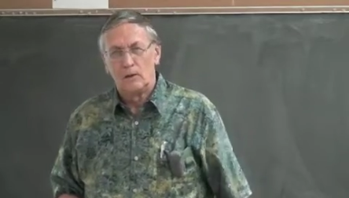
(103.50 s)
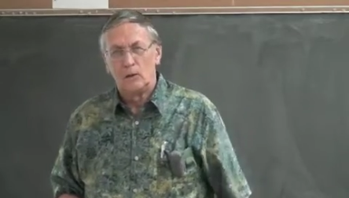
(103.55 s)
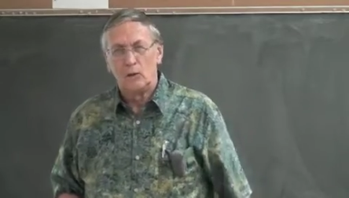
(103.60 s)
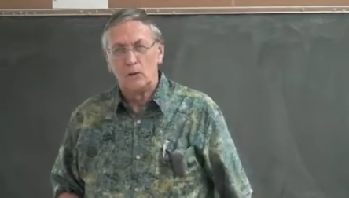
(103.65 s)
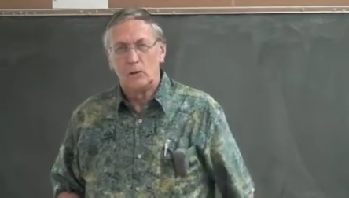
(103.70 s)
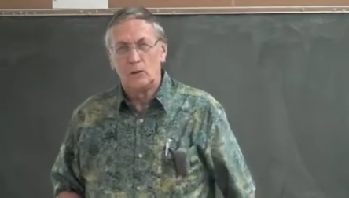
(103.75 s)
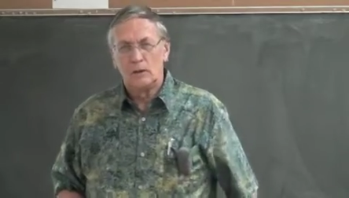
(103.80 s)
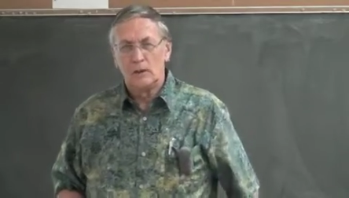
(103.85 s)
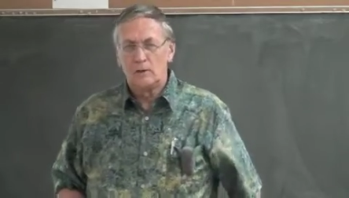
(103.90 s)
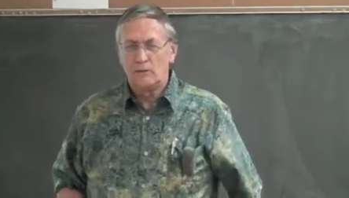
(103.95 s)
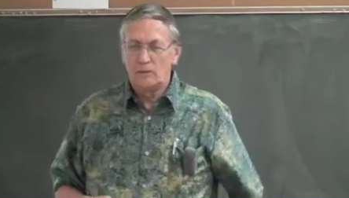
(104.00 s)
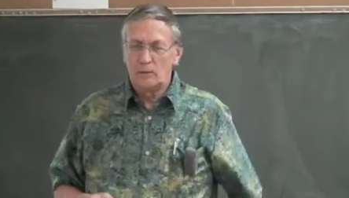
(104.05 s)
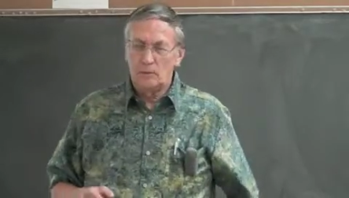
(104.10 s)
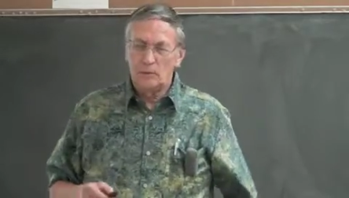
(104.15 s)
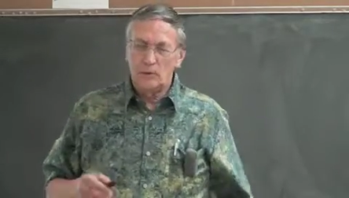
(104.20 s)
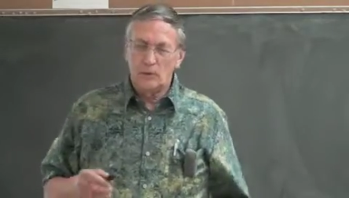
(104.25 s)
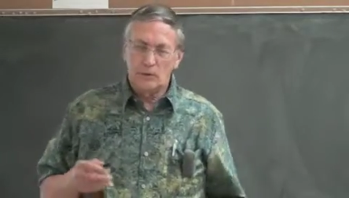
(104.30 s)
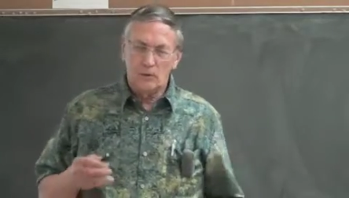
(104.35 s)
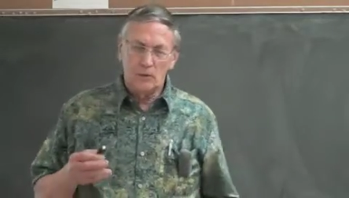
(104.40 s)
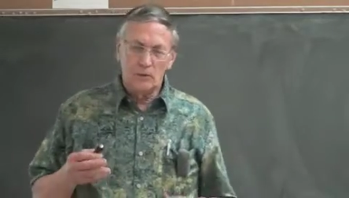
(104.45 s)
Or even
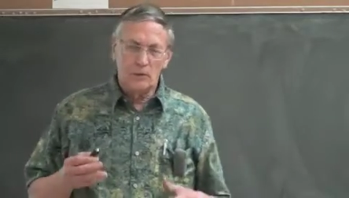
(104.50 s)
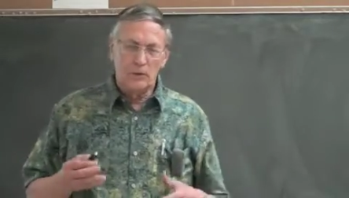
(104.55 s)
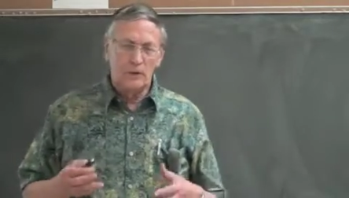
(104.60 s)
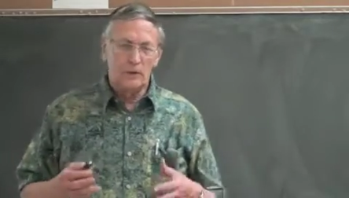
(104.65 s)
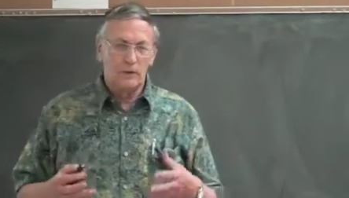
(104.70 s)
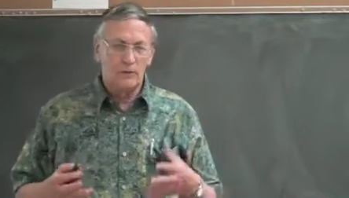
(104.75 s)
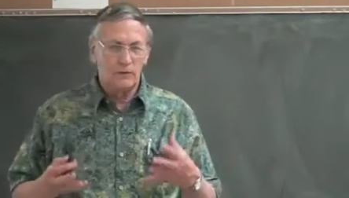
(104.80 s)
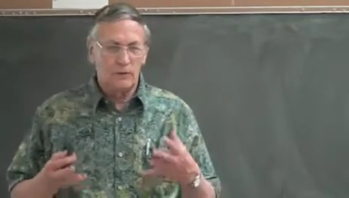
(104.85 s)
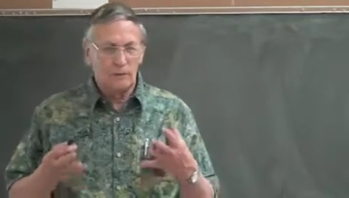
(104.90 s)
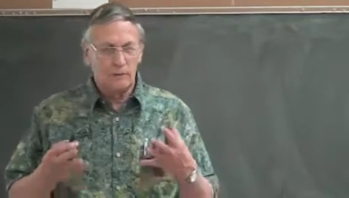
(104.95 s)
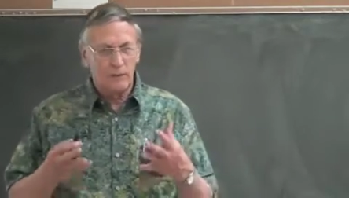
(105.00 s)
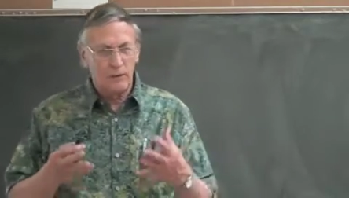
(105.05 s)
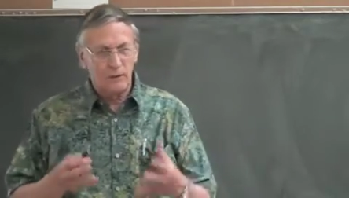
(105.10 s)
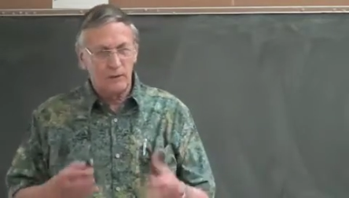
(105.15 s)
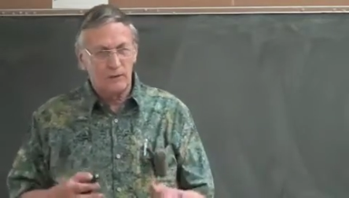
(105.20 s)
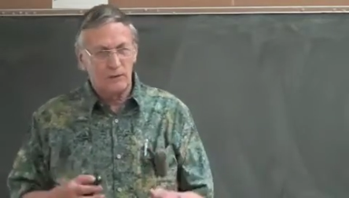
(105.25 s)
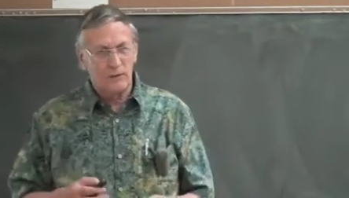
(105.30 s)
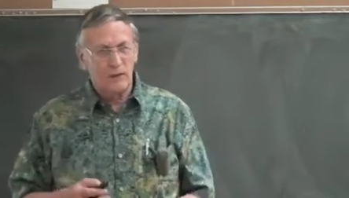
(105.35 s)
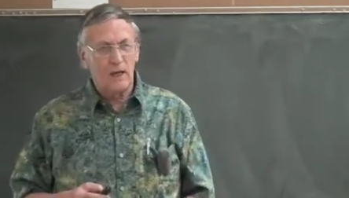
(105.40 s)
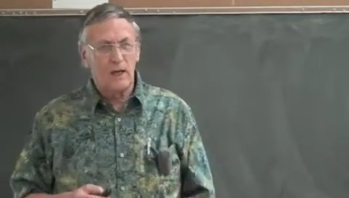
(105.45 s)
with a coin, there's
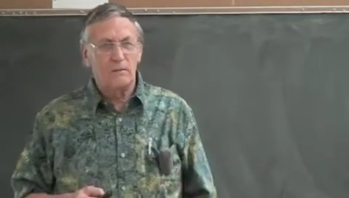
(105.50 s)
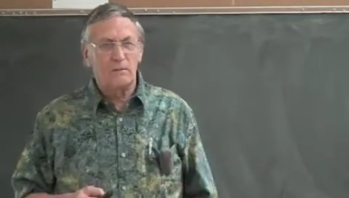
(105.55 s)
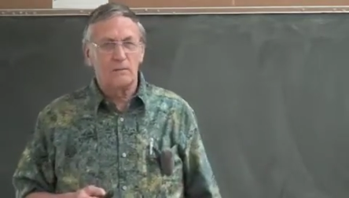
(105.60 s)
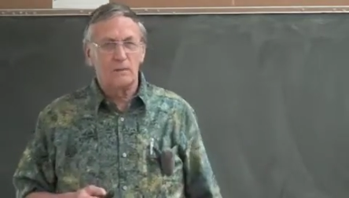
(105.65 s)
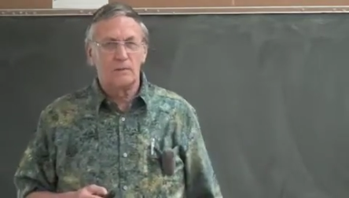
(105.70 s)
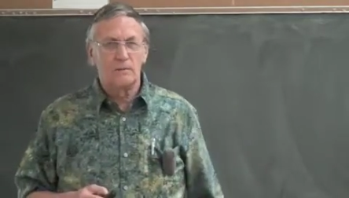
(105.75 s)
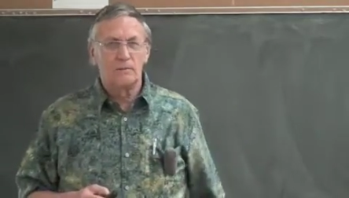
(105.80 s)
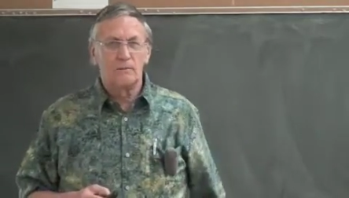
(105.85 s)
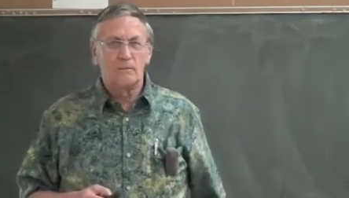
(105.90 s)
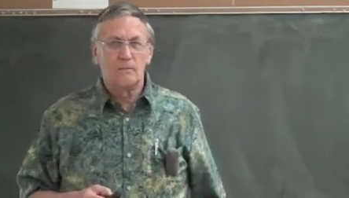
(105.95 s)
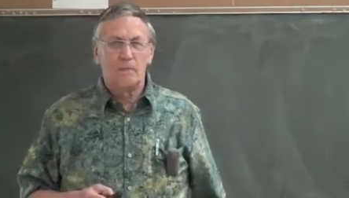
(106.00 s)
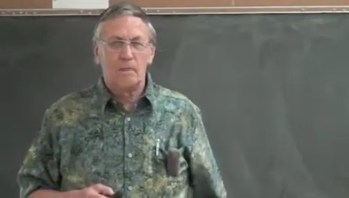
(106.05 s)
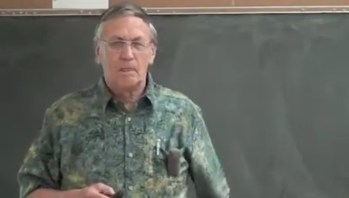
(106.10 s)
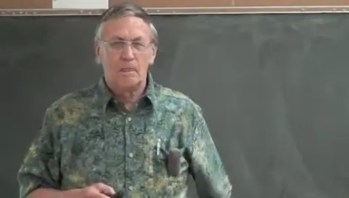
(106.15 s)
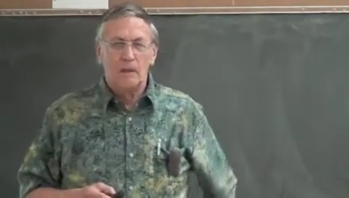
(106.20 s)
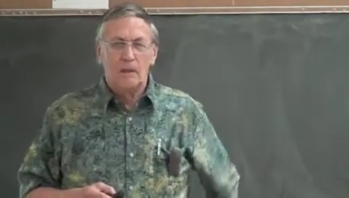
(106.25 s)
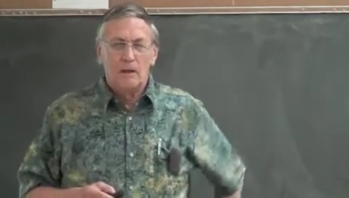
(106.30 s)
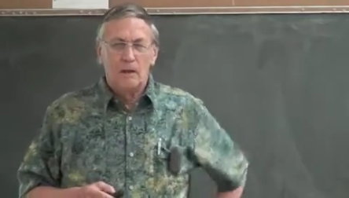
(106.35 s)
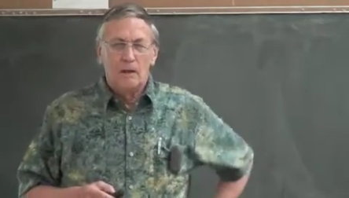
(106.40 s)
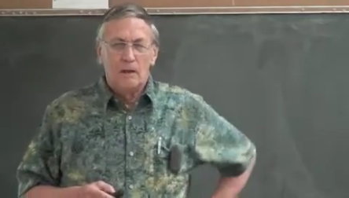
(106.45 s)
something stamped.
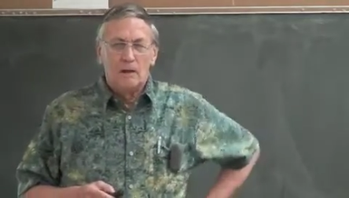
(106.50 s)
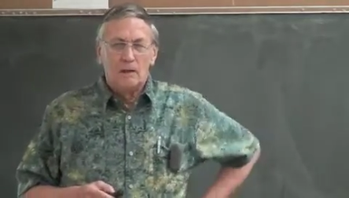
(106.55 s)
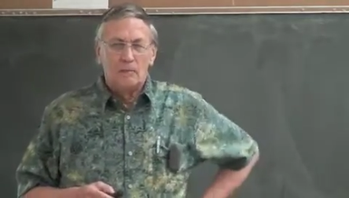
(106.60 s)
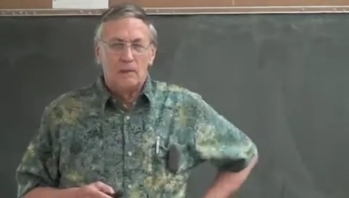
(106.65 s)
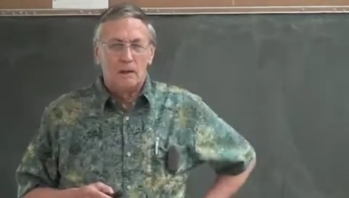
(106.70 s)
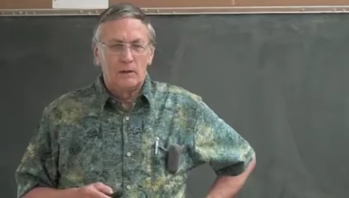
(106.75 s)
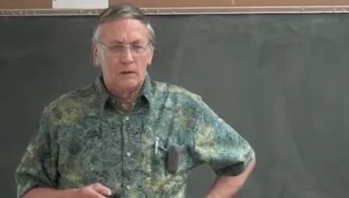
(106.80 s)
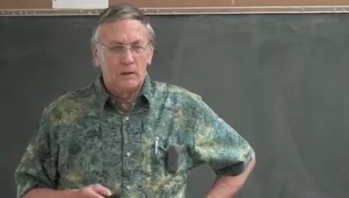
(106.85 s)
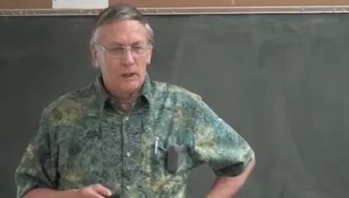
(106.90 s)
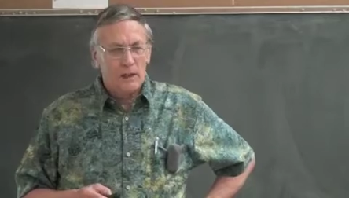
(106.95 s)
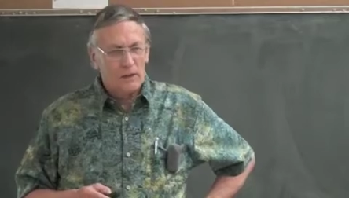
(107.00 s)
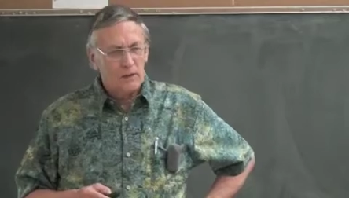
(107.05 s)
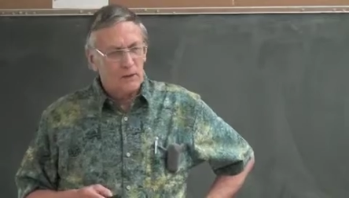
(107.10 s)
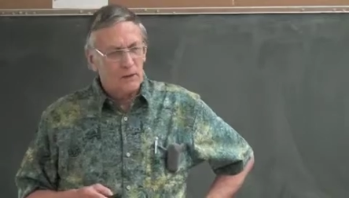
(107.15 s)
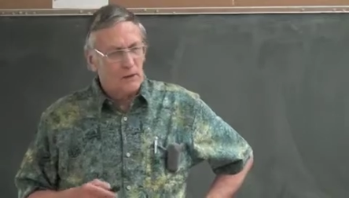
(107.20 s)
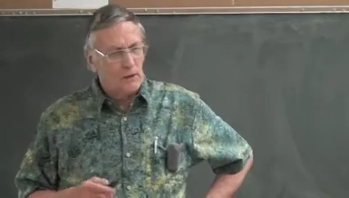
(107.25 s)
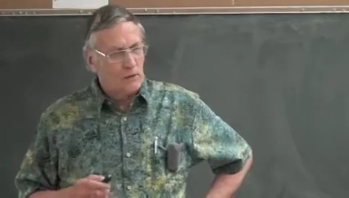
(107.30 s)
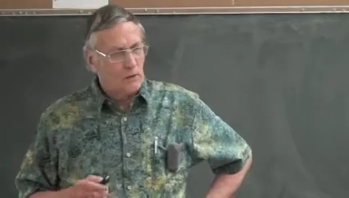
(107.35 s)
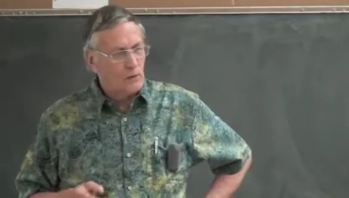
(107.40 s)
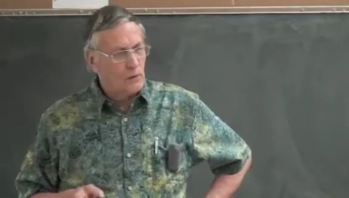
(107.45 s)
But
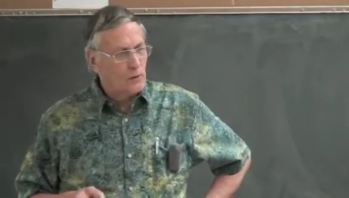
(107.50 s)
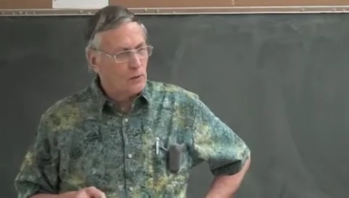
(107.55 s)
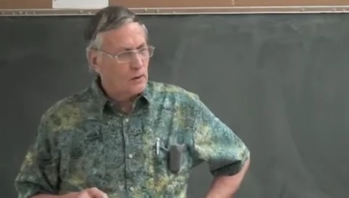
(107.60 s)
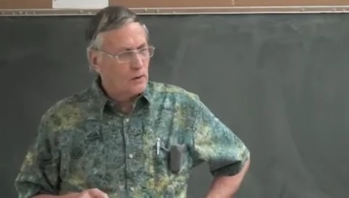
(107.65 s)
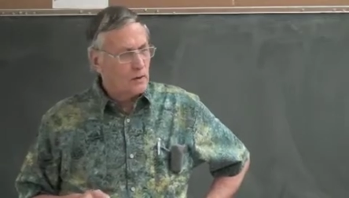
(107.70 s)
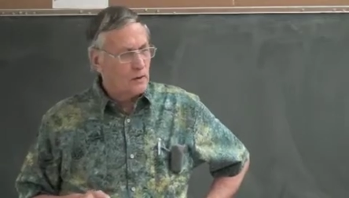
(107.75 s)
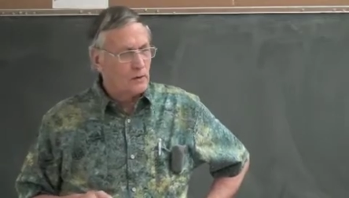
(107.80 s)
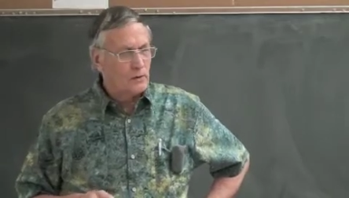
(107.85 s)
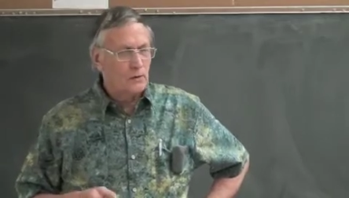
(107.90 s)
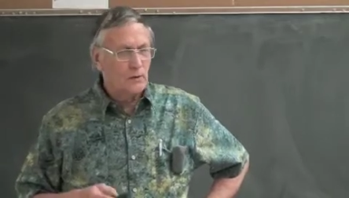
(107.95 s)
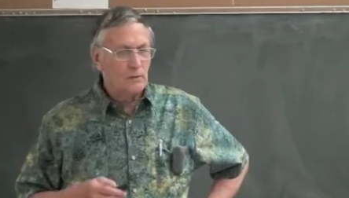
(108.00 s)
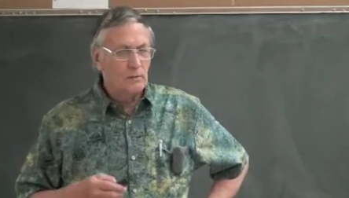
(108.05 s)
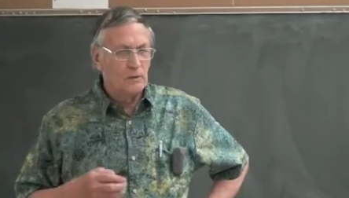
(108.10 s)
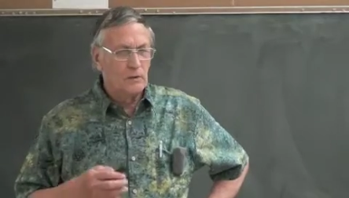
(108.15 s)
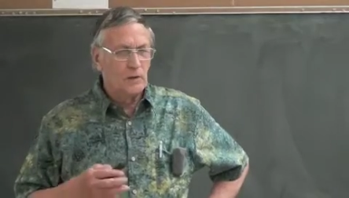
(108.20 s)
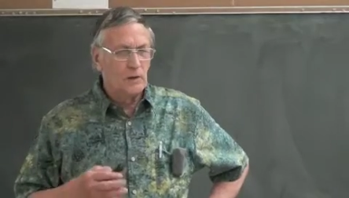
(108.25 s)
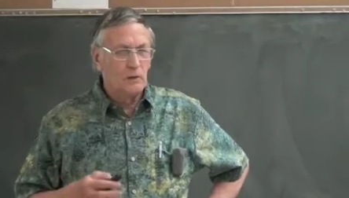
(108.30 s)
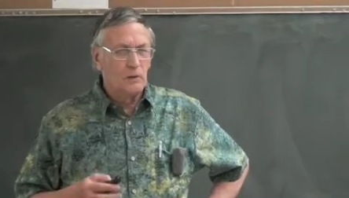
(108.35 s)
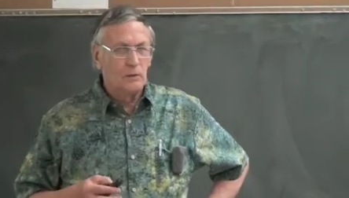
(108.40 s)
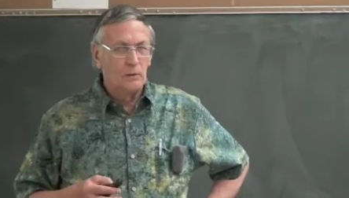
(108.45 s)
actually a coinage, the
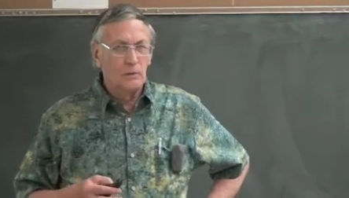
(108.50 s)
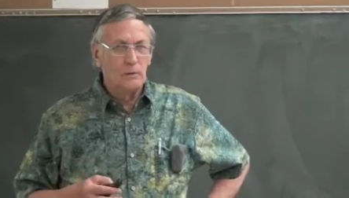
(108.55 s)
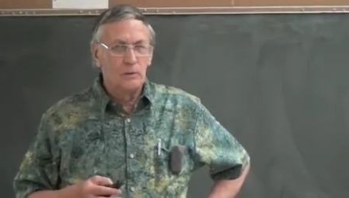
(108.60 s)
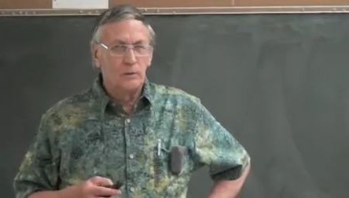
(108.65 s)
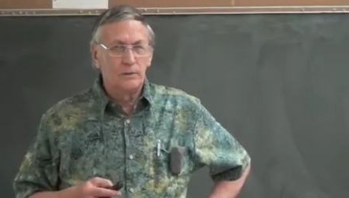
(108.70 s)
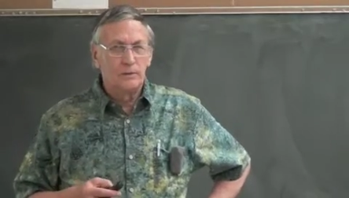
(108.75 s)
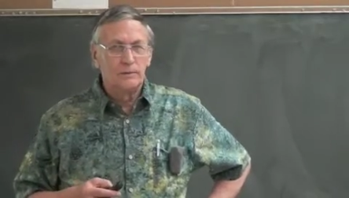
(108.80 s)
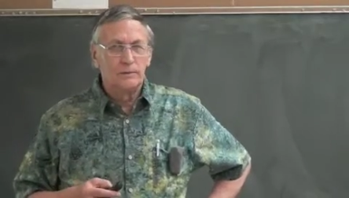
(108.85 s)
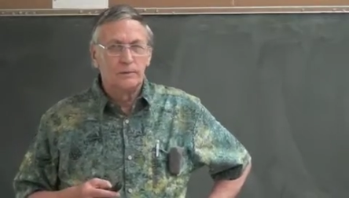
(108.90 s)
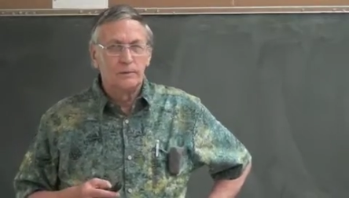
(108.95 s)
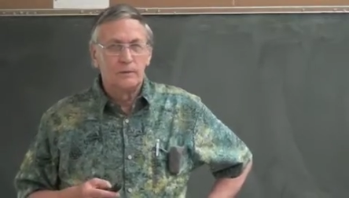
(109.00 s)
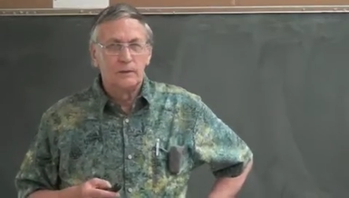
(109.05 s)
gold,